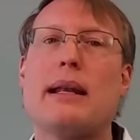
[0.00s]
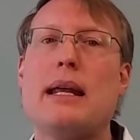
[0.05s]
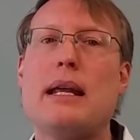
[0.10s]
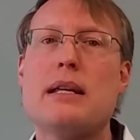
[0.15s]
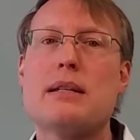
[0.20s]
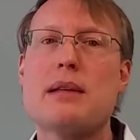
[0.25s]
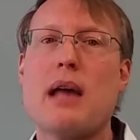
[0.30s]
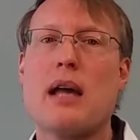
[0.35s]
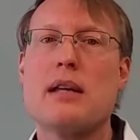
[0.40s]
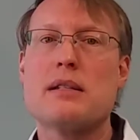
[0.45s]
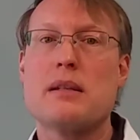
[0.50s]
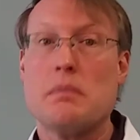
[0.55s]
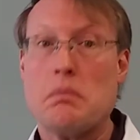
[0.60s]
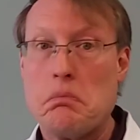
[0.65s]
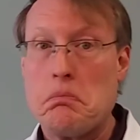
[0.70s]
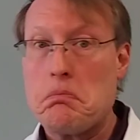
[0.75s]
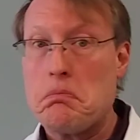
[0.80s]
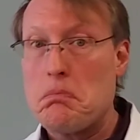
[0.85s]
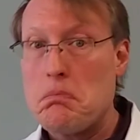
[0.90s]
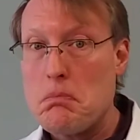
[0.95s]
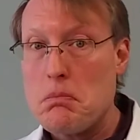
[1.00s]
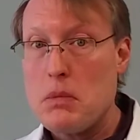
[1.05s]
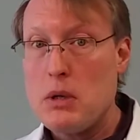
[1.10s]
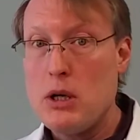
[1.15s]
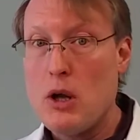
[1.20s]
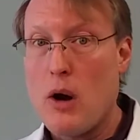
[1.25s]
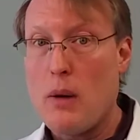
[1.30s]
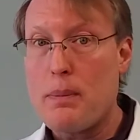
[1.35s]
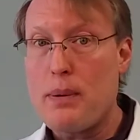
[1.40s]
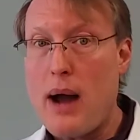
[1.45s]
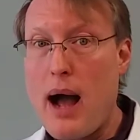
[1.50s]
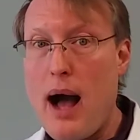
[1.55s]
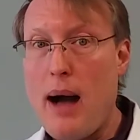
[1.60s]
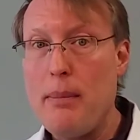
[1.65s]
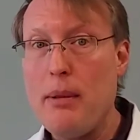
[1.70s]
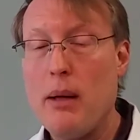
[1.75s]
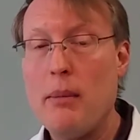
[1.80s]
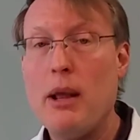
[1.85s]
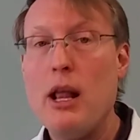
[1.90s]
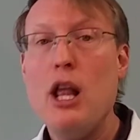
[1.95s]
and he says, no
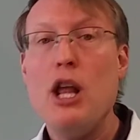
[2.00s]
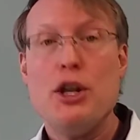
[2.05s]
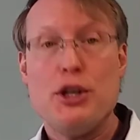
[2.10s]
problem.